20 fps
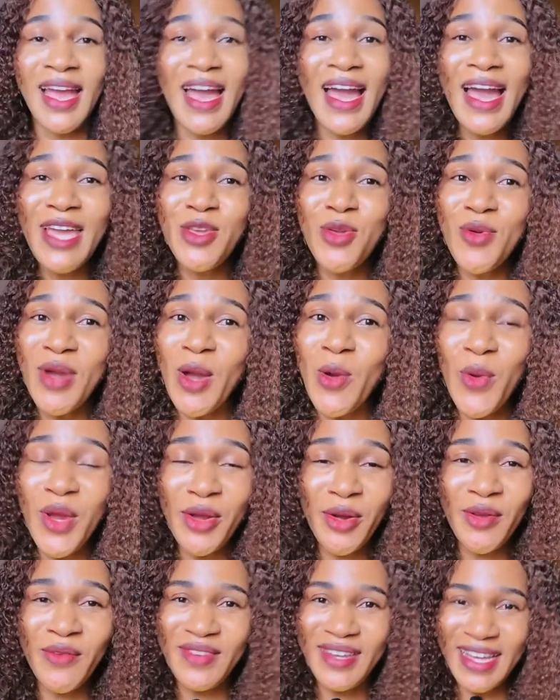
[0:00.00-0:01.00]
Are you
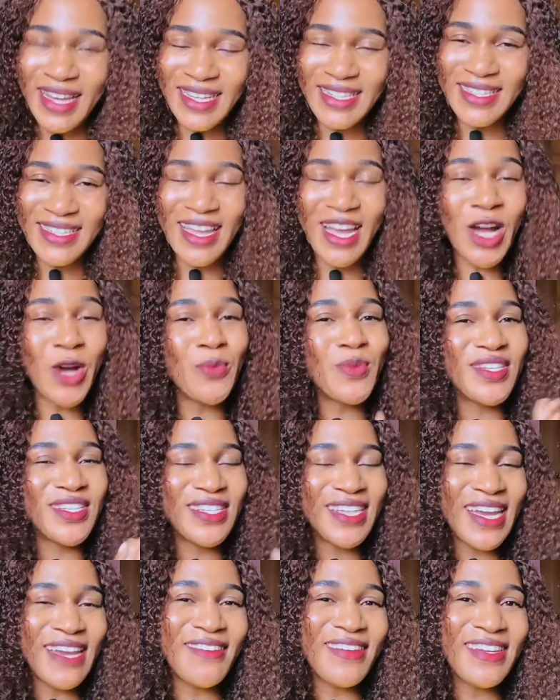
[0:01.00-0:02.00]
aware of that? I'll be
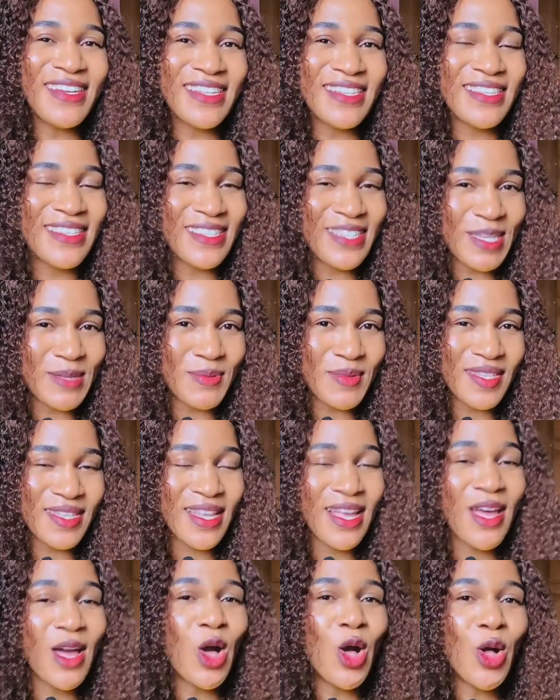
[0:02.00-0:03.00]
sharing these tips
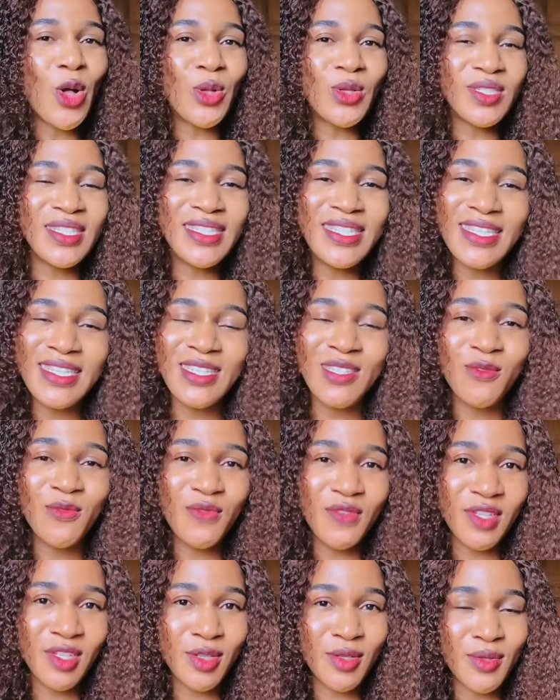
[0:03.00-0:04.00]
on this
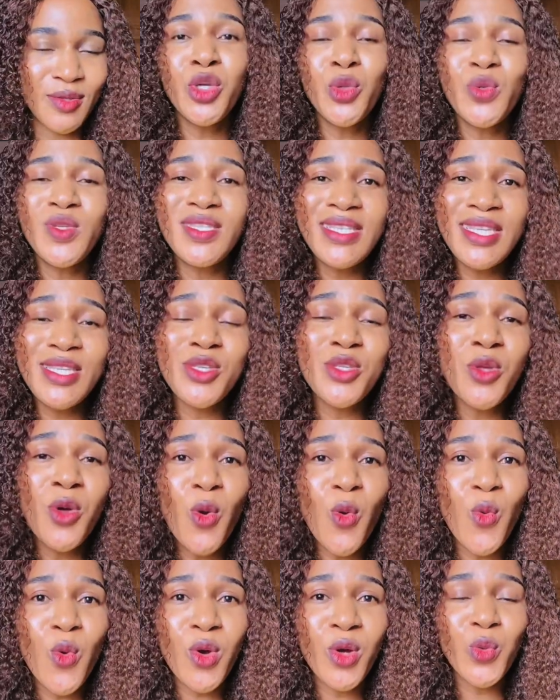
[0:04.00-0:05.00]
video. You will see
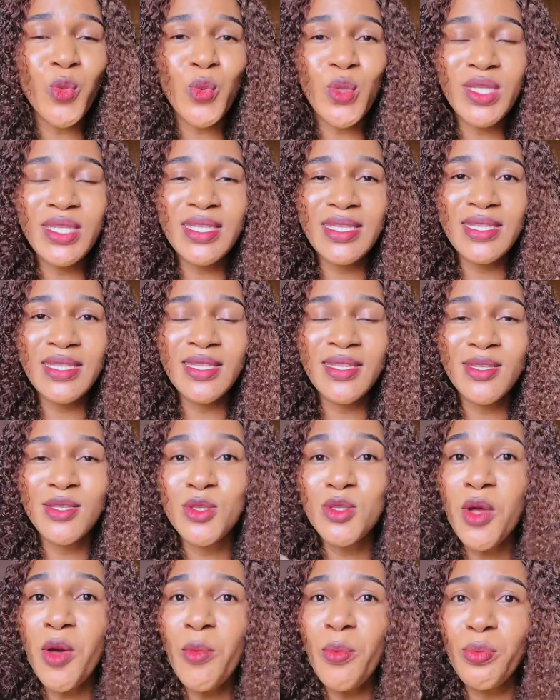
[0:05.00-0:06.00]
someone with
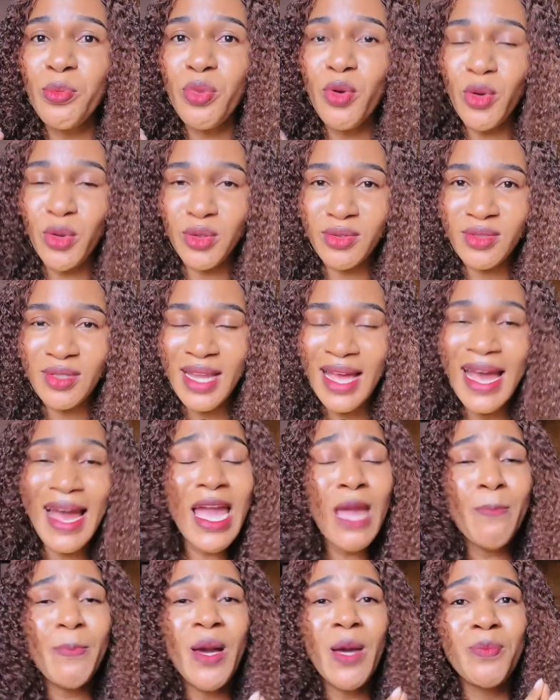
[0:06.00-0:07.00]
sunburn,
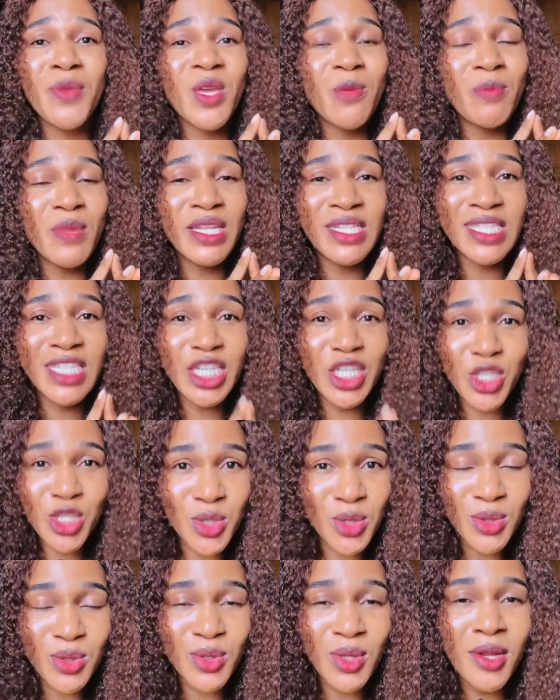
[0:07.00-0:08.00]

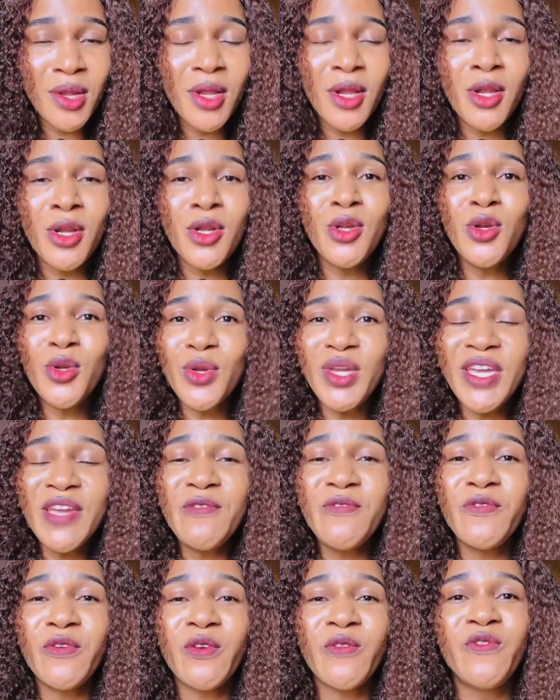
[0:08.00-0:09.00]
hyperpigmentation, looking
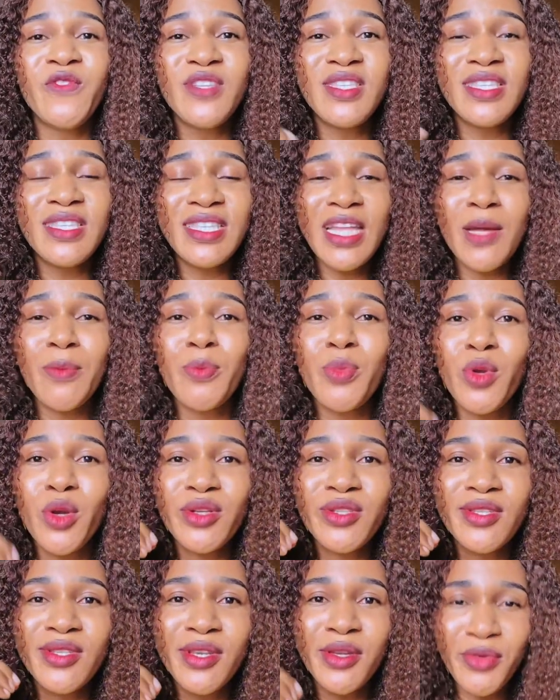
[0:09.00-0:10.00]
for Visita
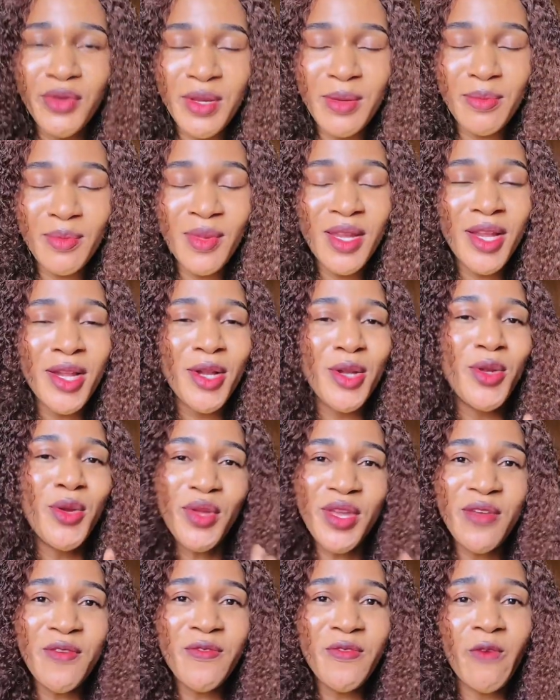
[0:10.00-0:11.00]
Plus cream,
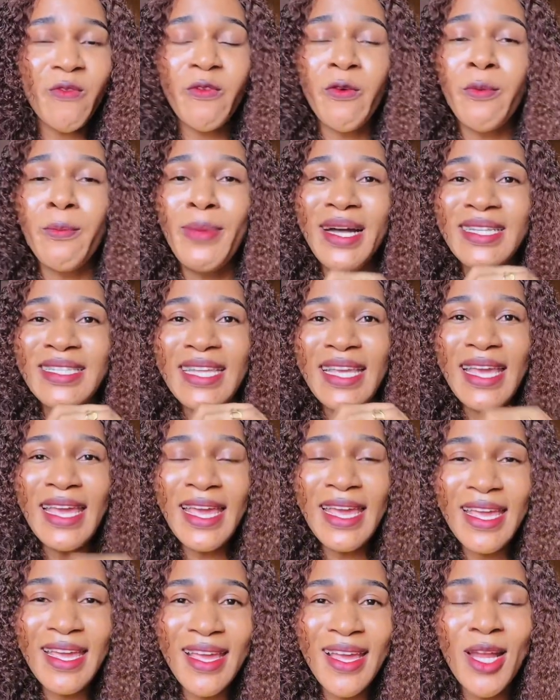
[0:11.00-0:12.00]
looking for Funbact
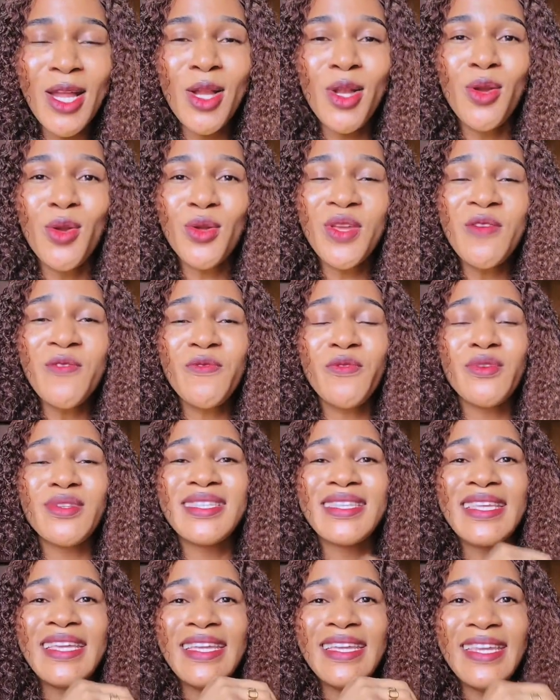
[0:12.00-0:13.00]
A, looking for
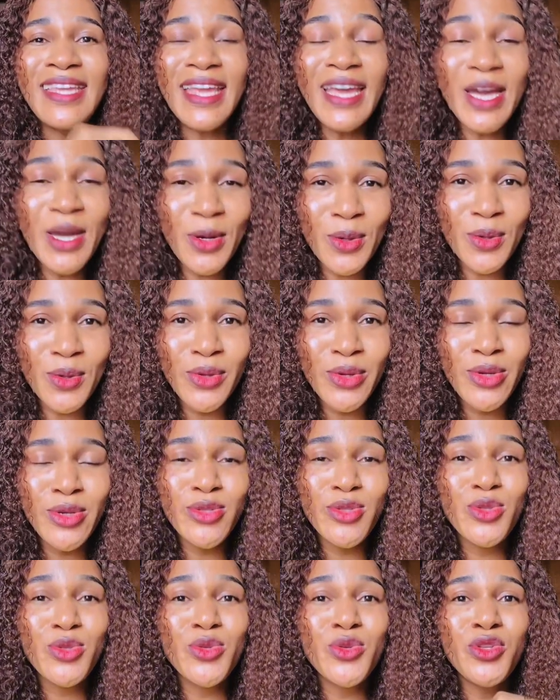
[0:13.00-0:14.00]
skineal
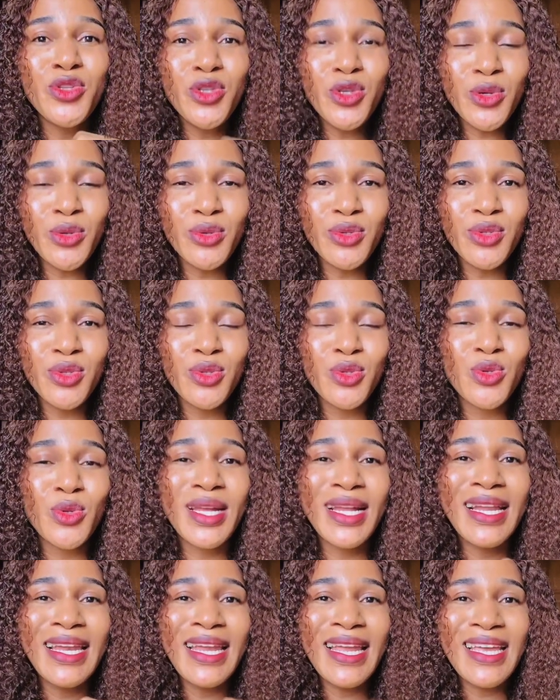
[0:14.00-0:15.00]
to use to
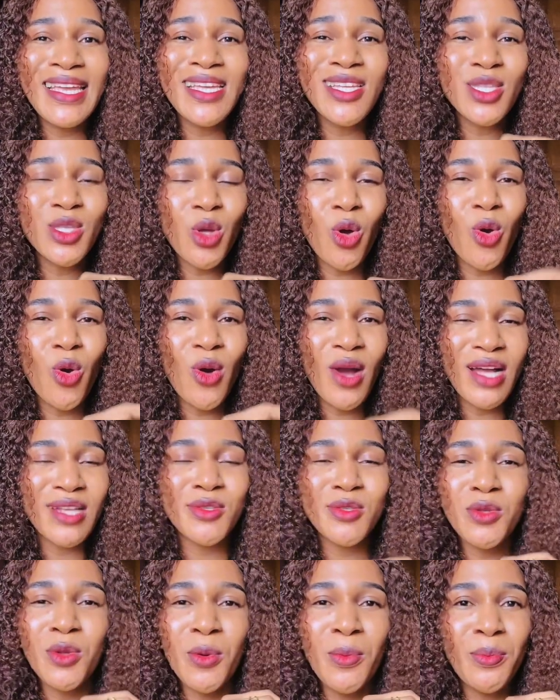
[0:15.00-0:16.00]
clear his or her
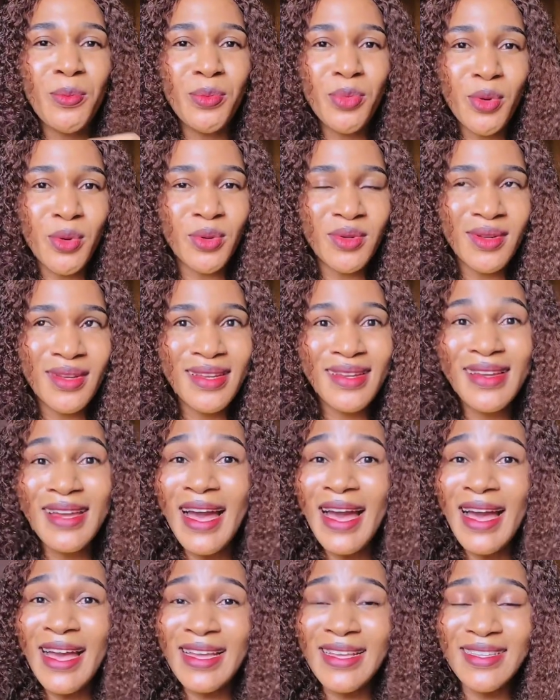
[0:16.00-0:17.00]
sunburn.
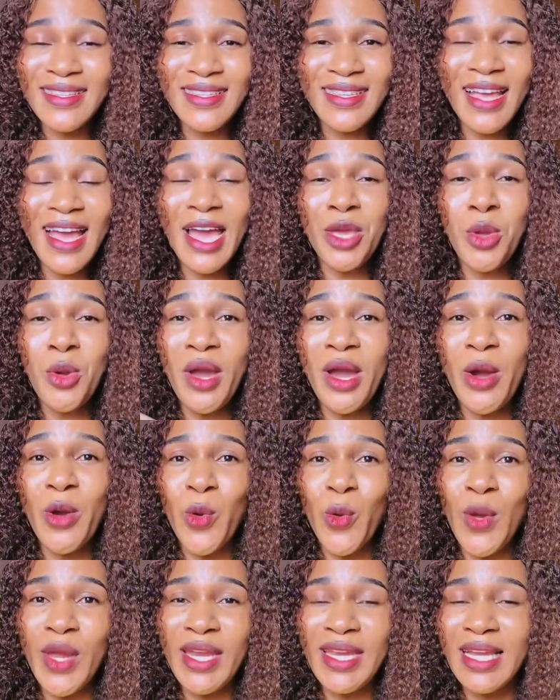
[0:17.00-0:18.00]
Guys, are you
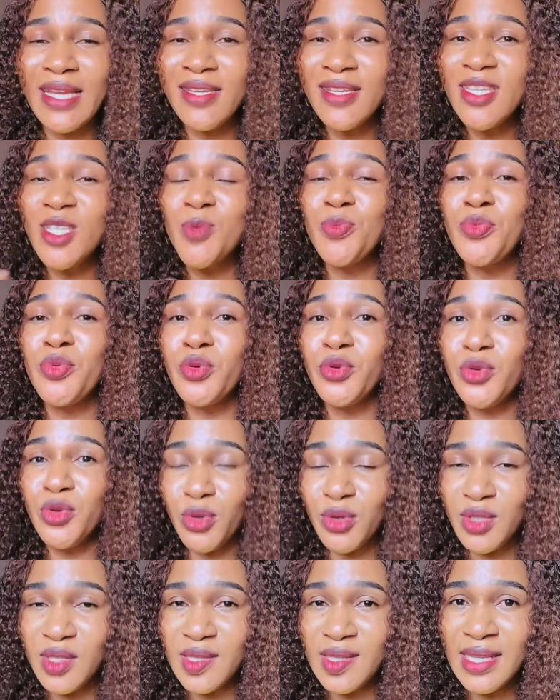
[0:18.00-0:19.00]
aware that these
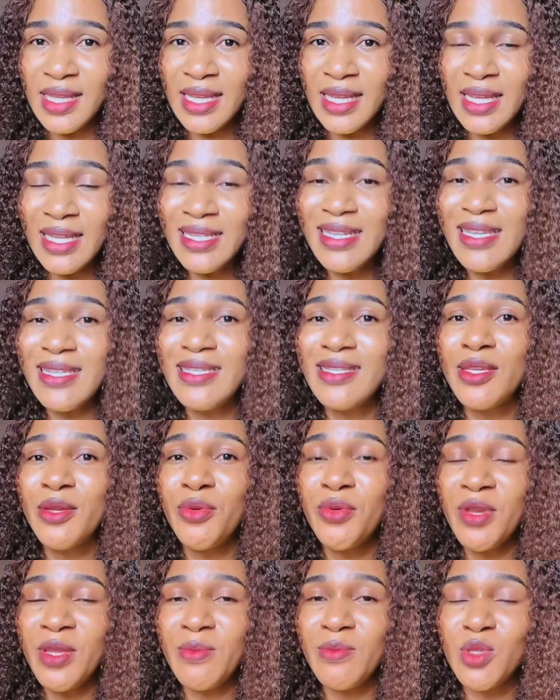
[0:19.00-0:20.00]
products, these
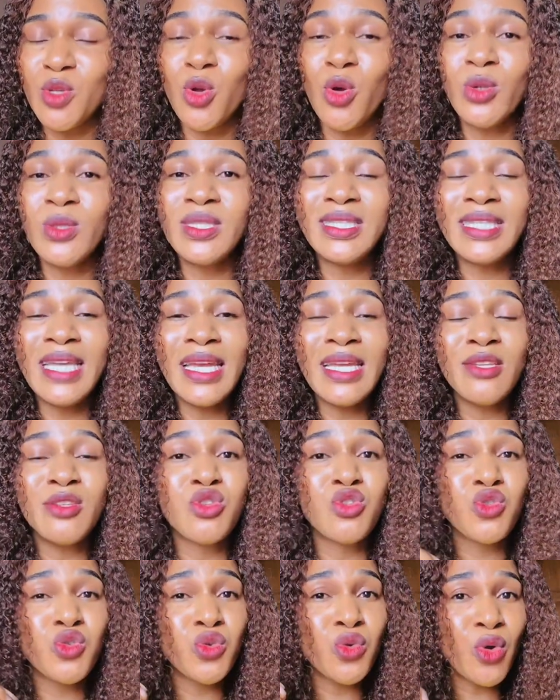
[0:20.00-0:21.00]
creams contain
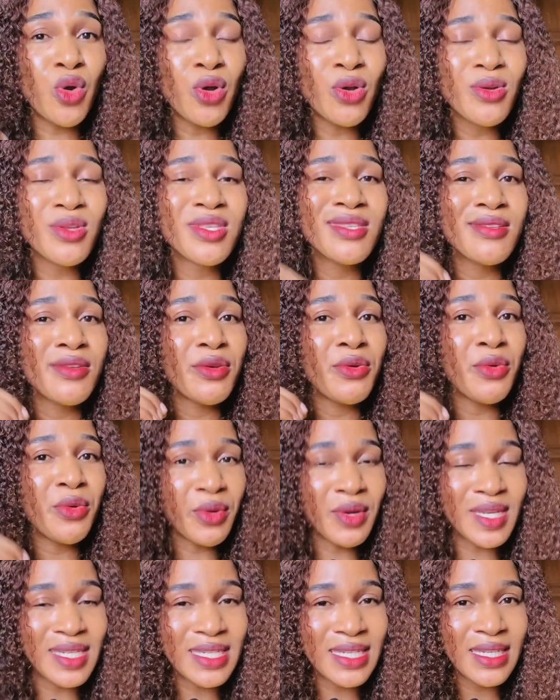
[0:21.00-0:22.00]
strong
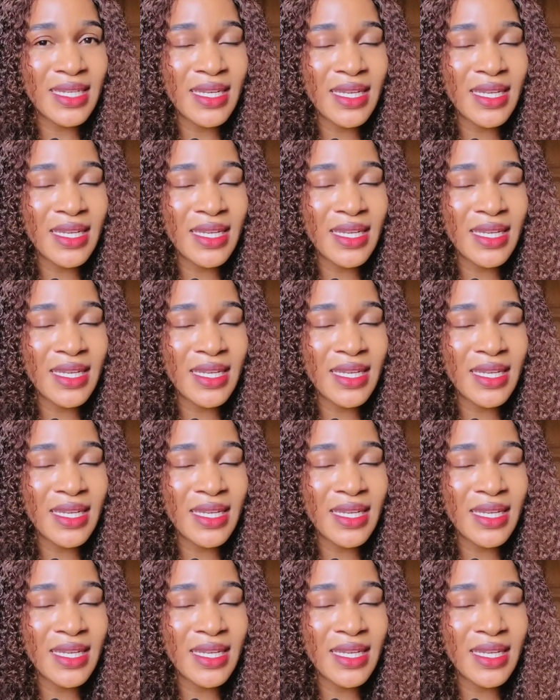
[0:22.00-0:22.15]
steroid?